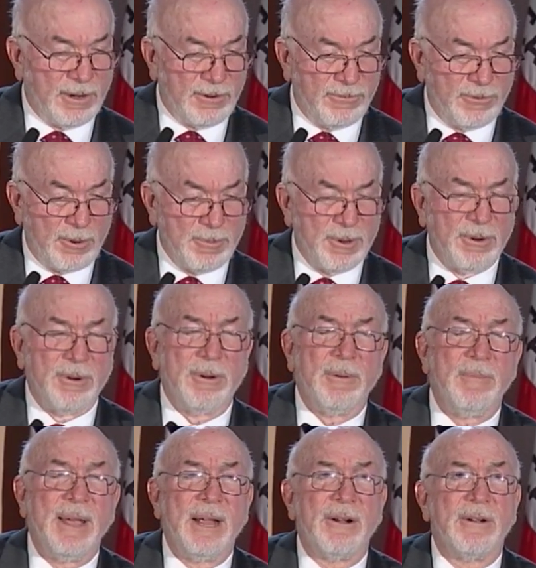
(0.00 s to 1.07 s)
former
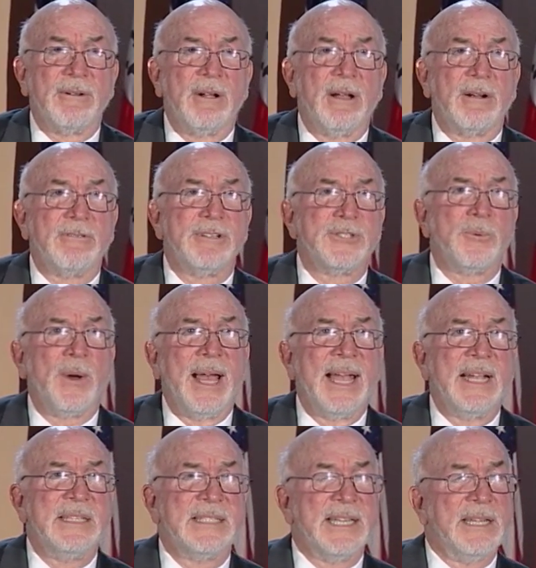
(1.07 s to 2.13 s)
mayor, Chris
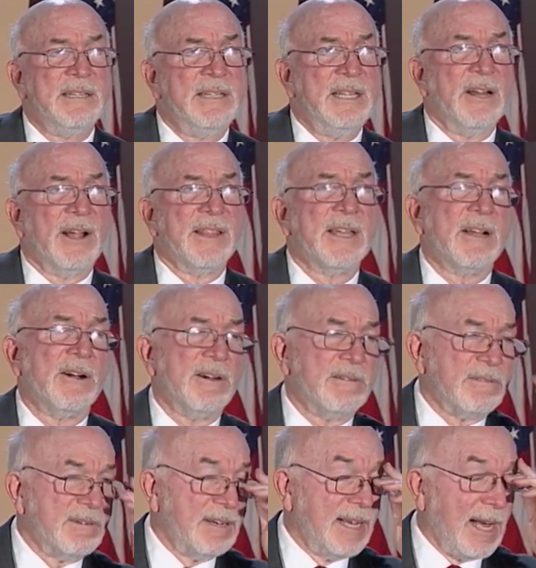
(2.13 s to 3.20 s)
Wang, said, you know, I think our
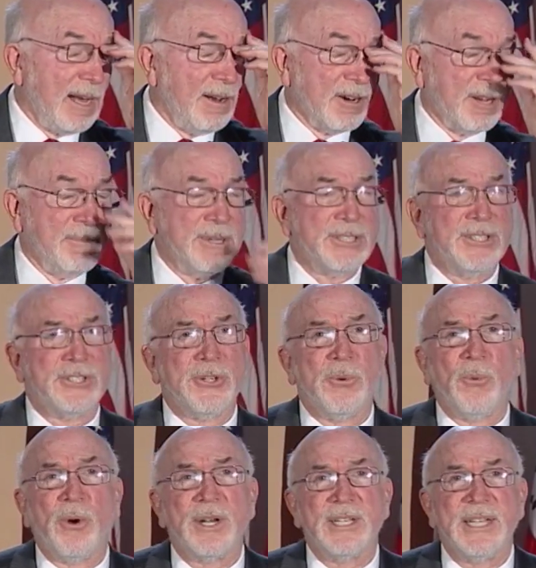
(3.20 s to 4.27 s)
commission should
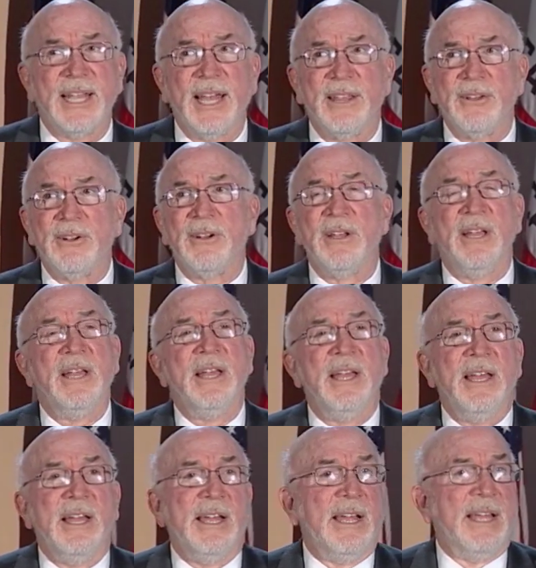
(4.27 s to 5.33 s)
work together.
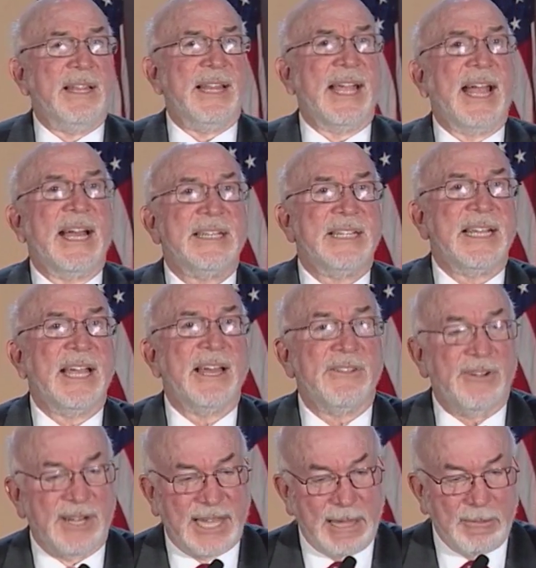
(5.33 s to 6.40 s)
They got together
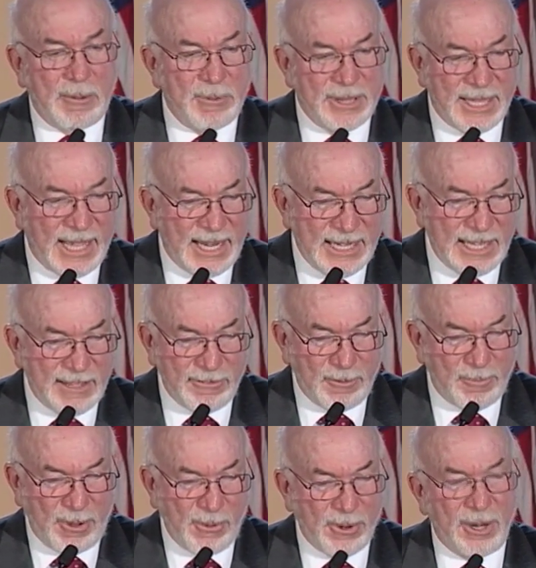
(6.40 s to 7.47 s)
and came up with the idea of a
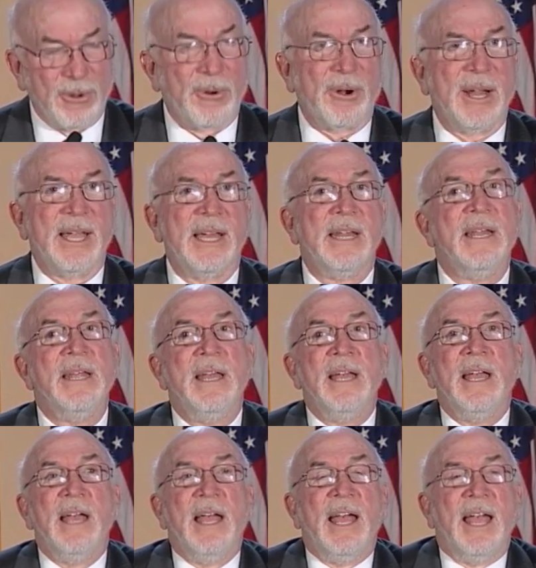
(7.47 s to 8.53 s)
poet laureate.
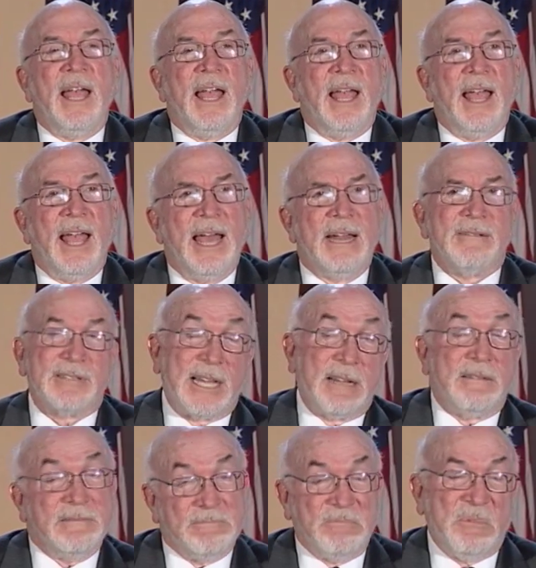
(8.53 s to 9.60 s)
And I was like,
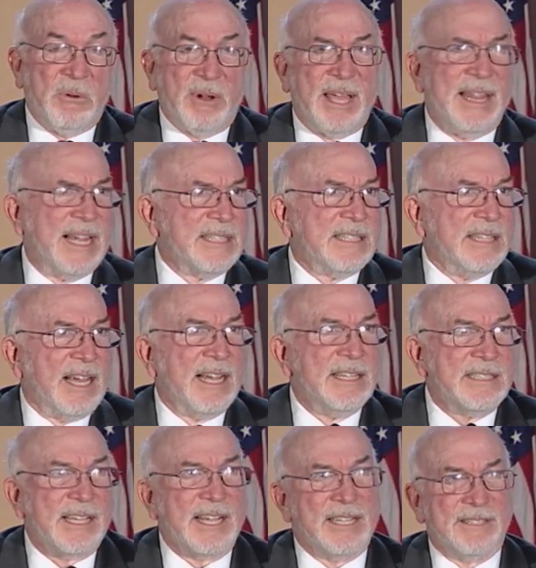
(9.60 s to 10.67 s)
oh, okay, that's
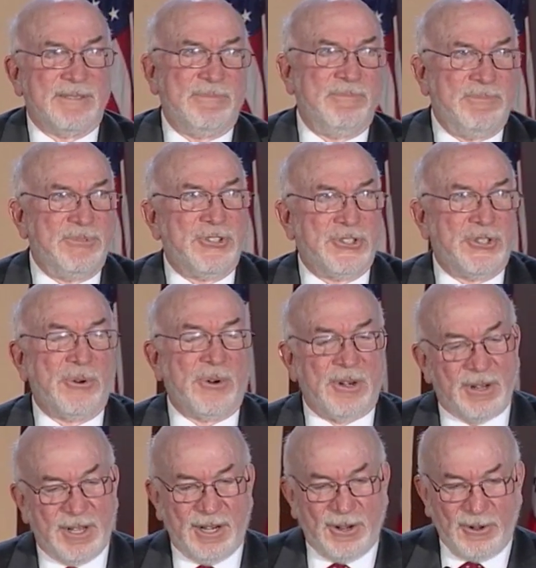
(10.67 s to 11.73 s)
nice, I guess, sure,
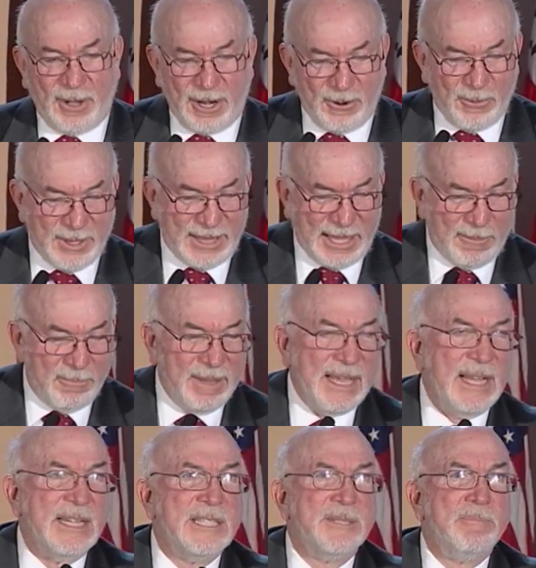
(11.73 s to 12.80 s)
you know, I don't know what that
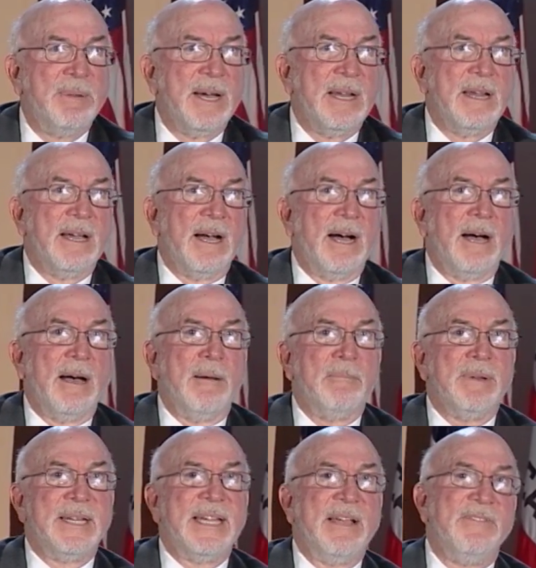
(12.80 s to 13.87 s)
means.
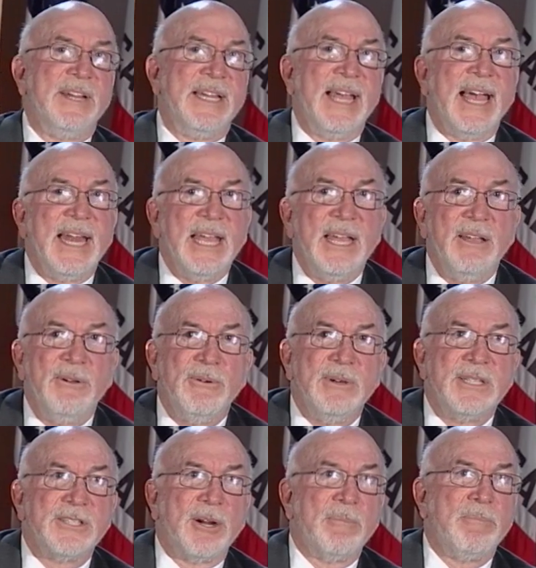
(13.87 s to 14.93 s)
But David Denny, who
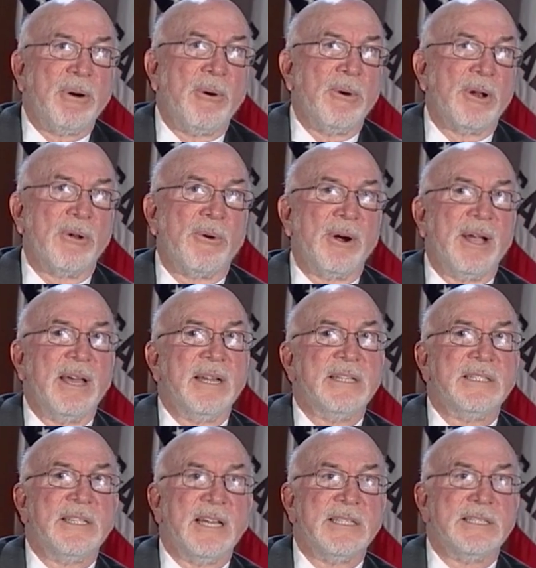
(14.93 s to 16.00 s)
is our poet laureate,
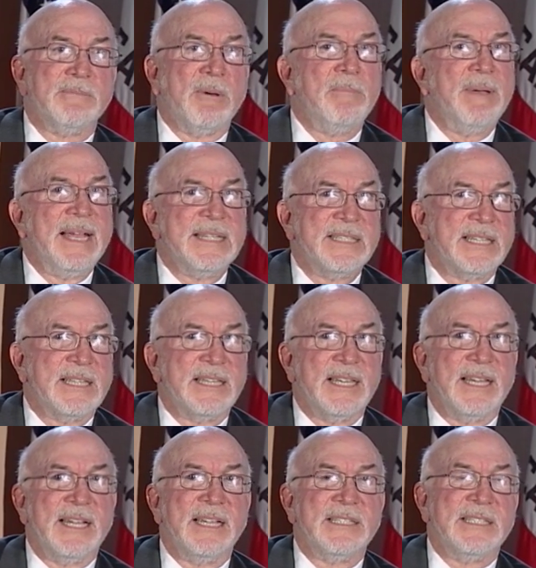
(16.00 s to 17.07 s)
has done some amazing
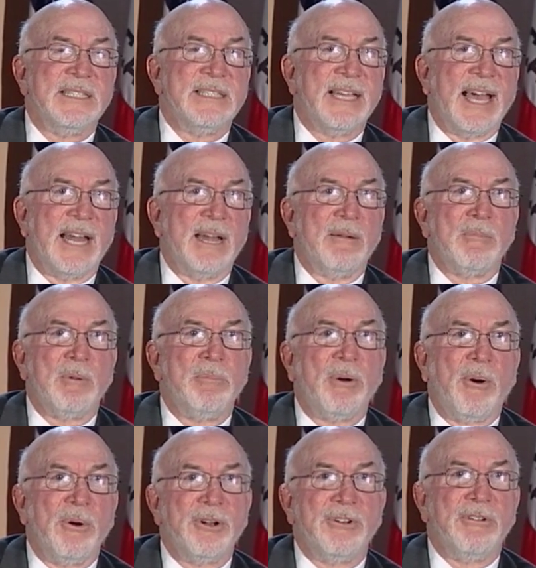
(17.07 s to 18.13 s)
things. He's had a number of
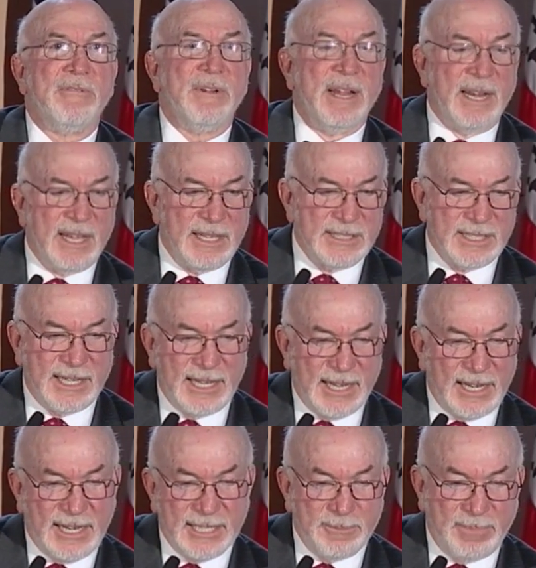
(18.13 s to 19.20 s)
poetry readings. And
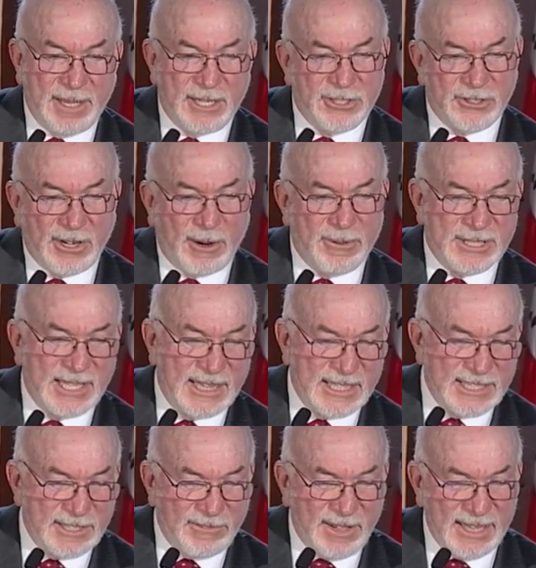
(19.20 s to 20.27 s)
in this picture, I was at
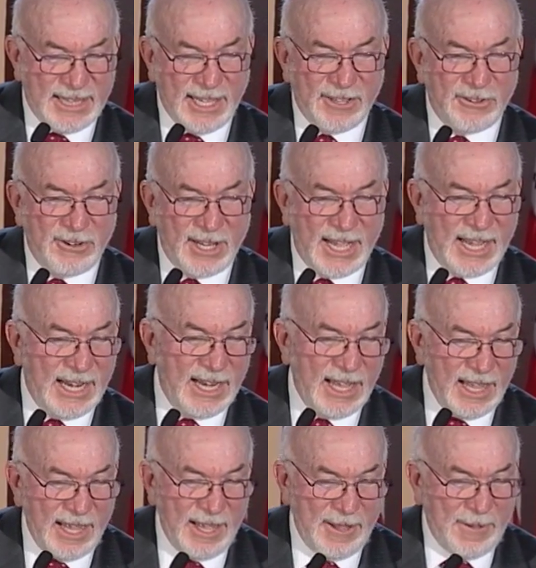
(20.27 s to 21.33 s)
this event the other night.
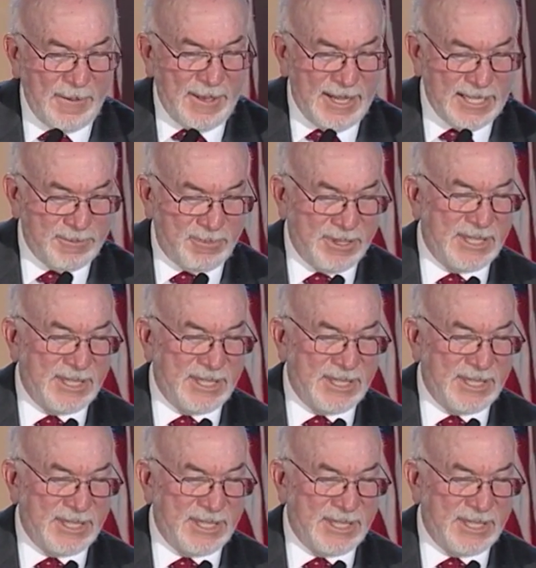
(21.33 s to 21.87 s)
He's put